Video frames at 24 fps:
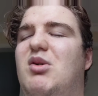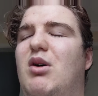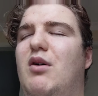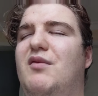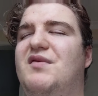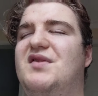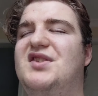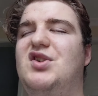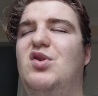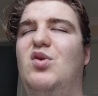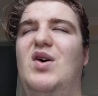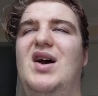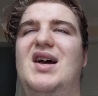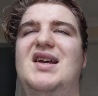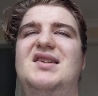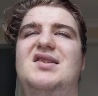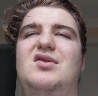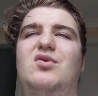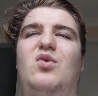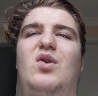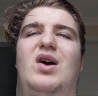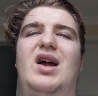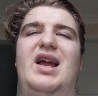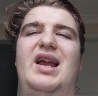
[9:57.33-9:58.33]
squares
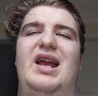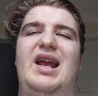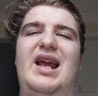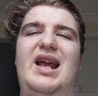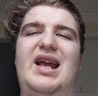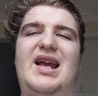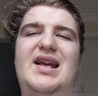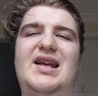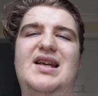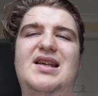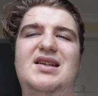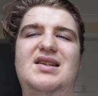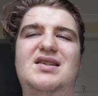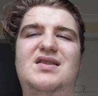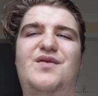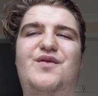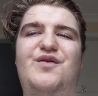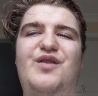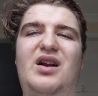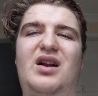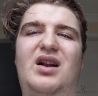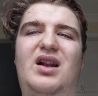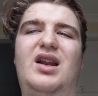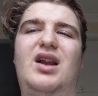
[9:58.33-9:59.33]
away is
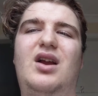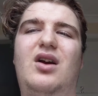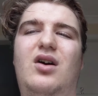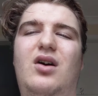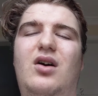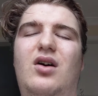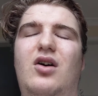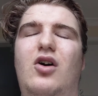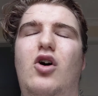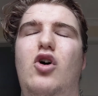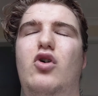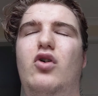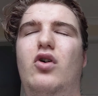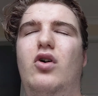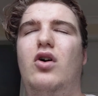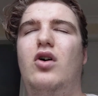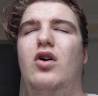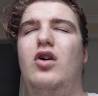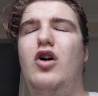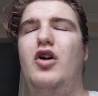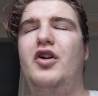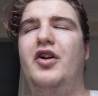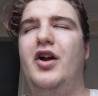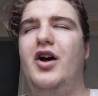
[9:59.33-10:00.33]
frankly
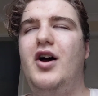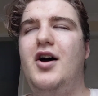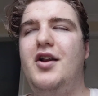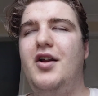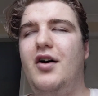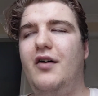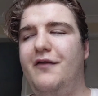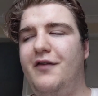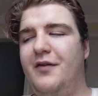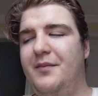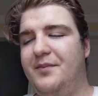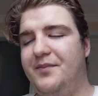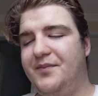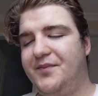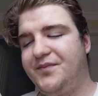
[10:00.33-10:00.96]
unheard of.